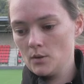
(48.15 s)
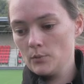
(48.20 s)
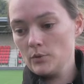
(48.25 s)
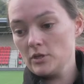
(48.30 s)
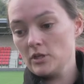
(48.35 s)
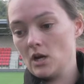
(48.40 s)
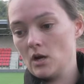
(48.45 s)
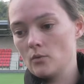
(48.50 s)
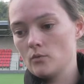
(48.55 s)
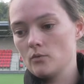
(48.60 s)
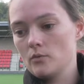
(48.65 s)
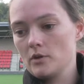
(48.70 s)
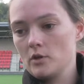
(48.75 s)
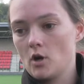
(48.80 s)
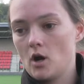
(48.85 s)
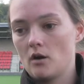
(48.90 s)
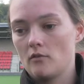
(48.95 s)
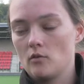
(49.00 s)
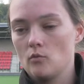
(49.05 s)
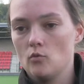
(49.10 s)
but you know, we
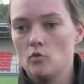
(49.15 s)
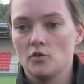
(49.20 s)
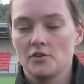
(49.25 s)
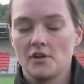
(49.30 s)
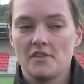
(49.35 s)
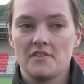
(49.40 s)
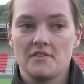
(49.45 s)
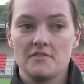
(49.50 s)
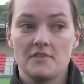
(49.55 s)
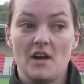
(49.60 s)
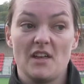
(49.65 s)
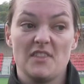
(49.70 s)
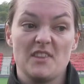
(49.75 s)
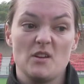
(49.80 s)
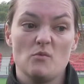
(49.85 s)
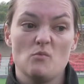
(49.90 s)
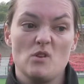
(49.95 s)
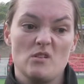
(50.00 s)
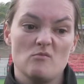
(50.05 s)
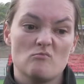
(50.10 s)
got our reward. I
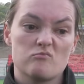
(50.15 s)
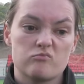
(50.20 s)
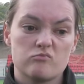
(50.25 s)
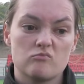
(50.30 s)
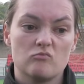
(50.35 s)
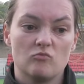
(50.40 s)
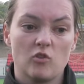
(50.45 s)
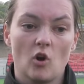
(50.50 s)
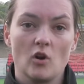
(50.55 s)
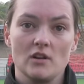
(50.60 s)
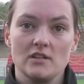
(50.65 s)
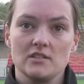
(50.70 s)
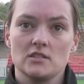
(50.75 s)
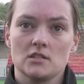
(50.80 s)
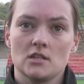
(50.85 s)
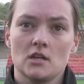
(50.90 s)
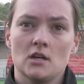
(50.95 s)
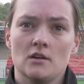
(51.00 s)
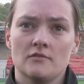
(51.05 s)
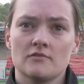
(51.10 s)
think we rightly
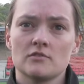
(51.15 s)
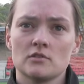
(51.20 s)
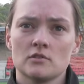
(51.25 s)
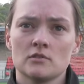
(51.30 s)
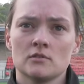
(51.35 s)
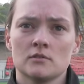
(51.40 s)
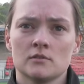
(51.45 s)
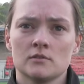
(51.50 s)
deserved.